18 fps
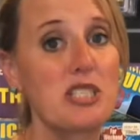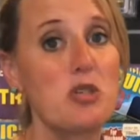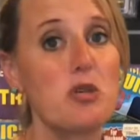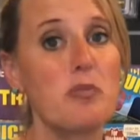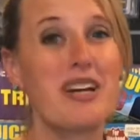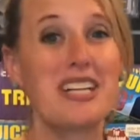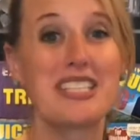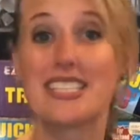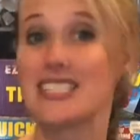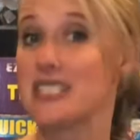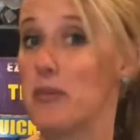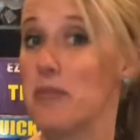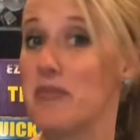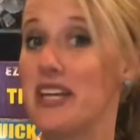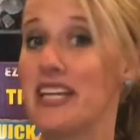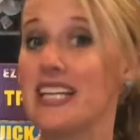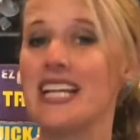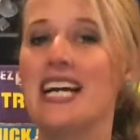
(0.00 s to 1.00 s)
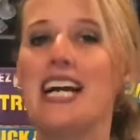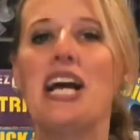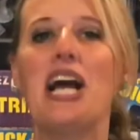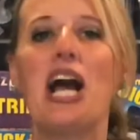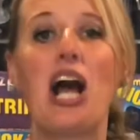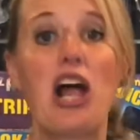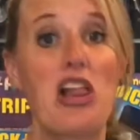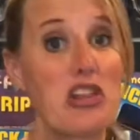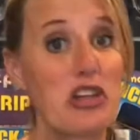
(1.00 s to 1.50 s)
about something
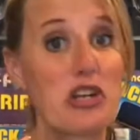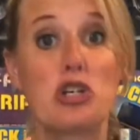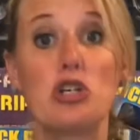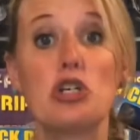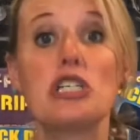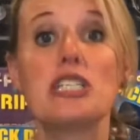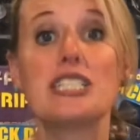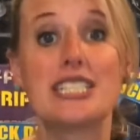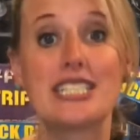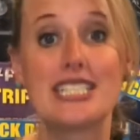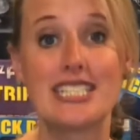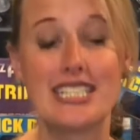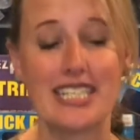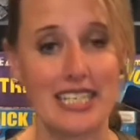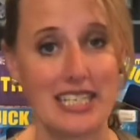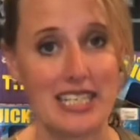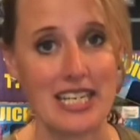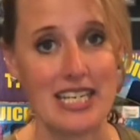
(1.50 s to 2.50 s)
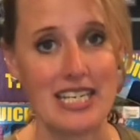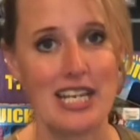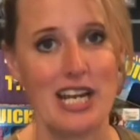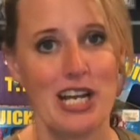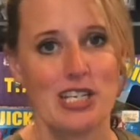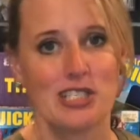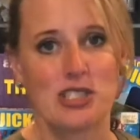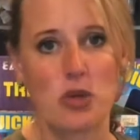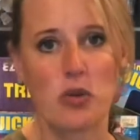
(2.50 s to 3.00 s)
a little stinky.
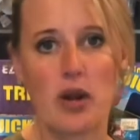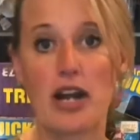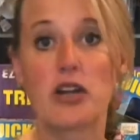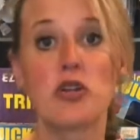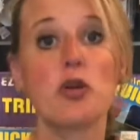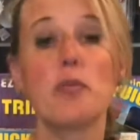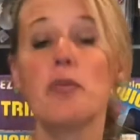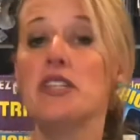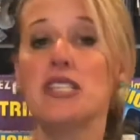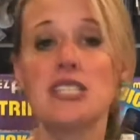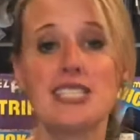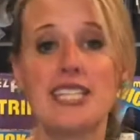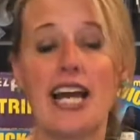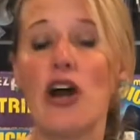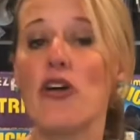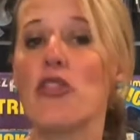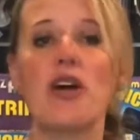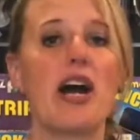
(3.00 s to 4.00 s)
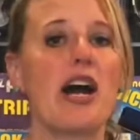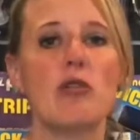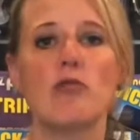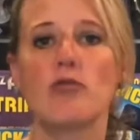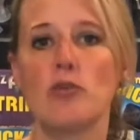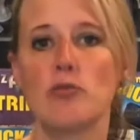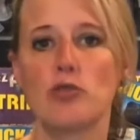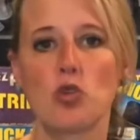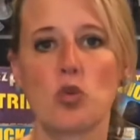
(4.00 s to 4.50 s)
So I grew up in the South, I'm from
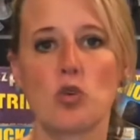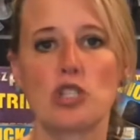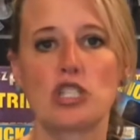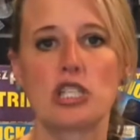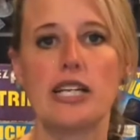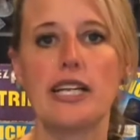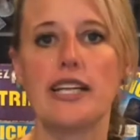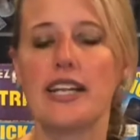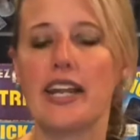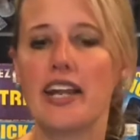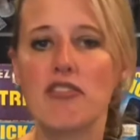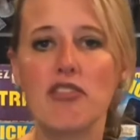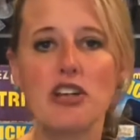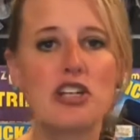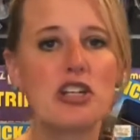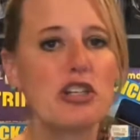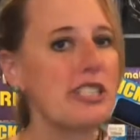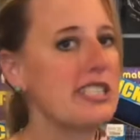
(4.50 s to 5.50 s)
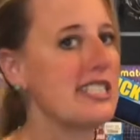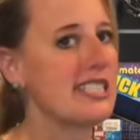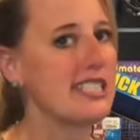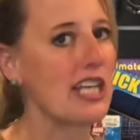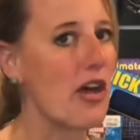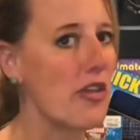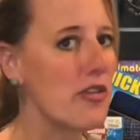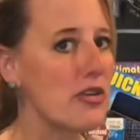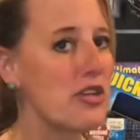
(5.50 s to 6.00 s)
Georgia, and every good
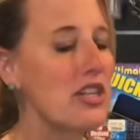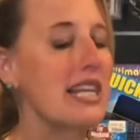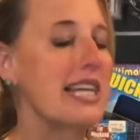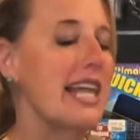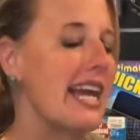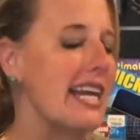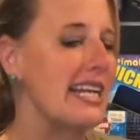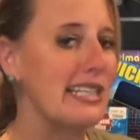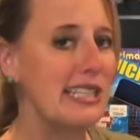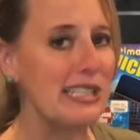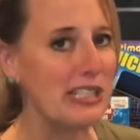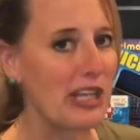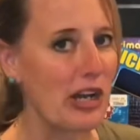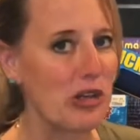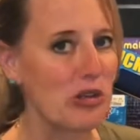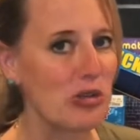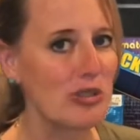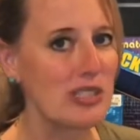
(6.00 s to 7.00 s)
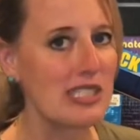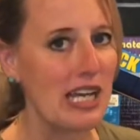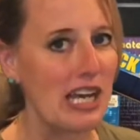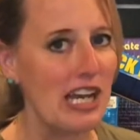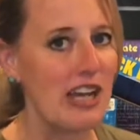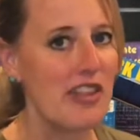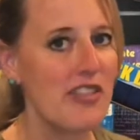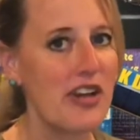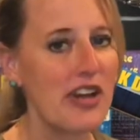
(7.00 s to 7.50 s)
Southern lady knows
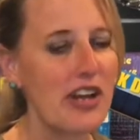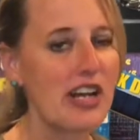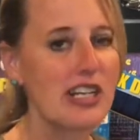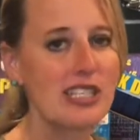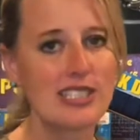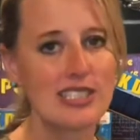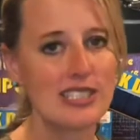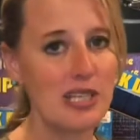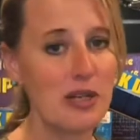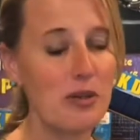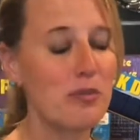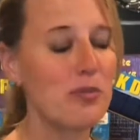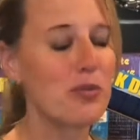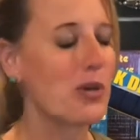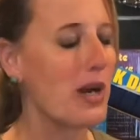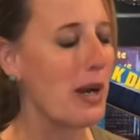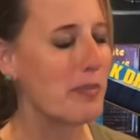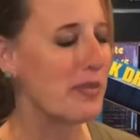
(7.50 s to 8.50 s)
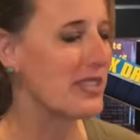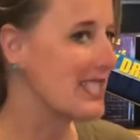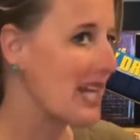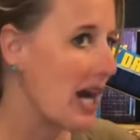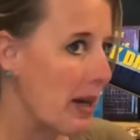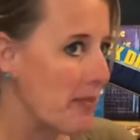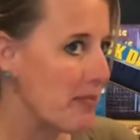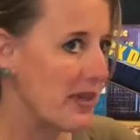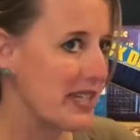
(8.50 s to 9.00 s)
there are some proper
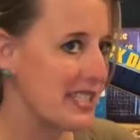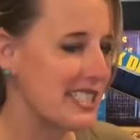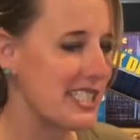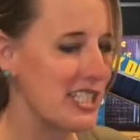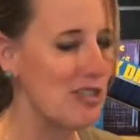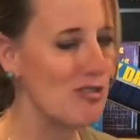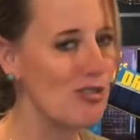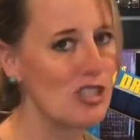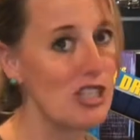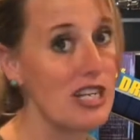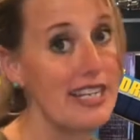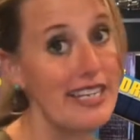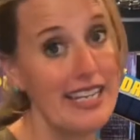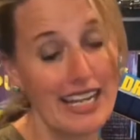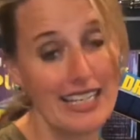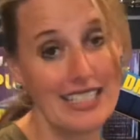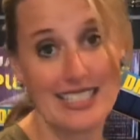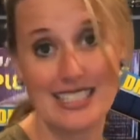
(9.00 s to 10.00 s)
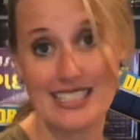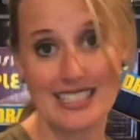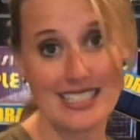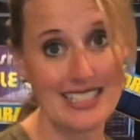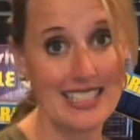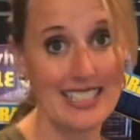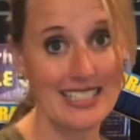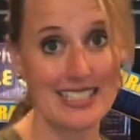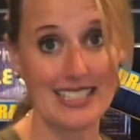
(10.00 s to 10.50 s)
topics that you should not
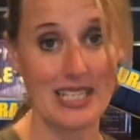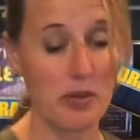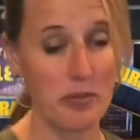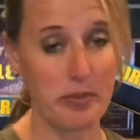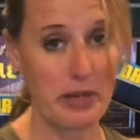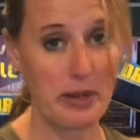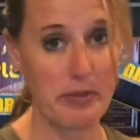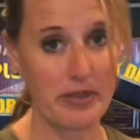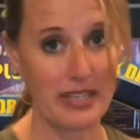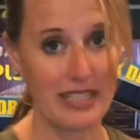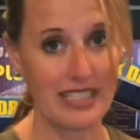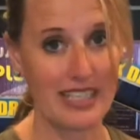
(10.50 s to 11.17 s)
discuss in public.